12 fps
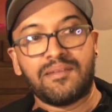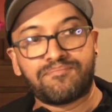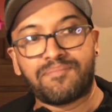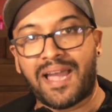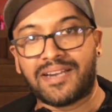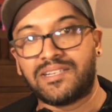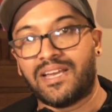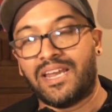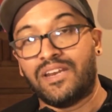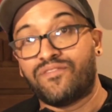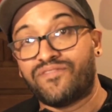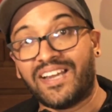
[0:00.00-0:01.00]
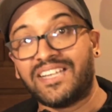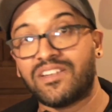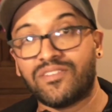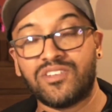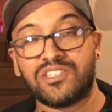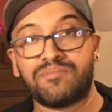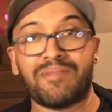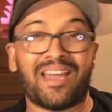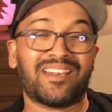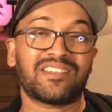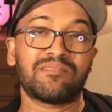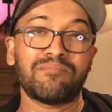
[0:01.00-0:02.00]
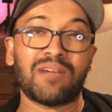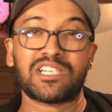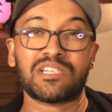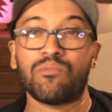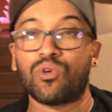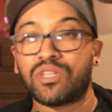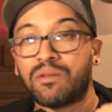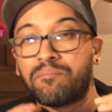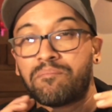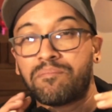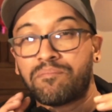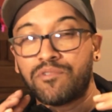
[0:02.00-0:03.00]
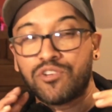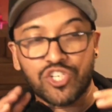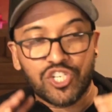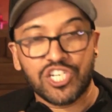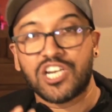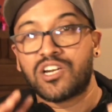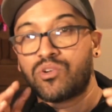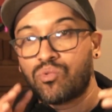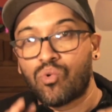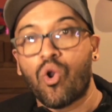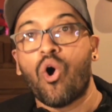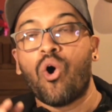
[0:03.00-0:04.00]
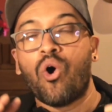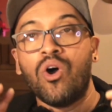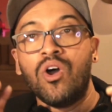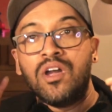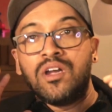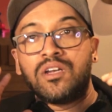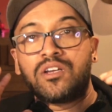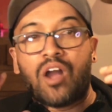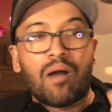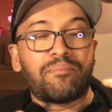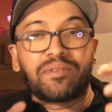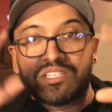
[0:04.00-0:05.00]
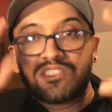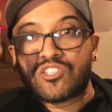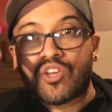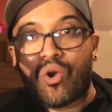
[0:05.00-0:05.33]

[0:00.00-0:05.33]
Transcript: Impact and effectiveness matters much more than sheer raw competence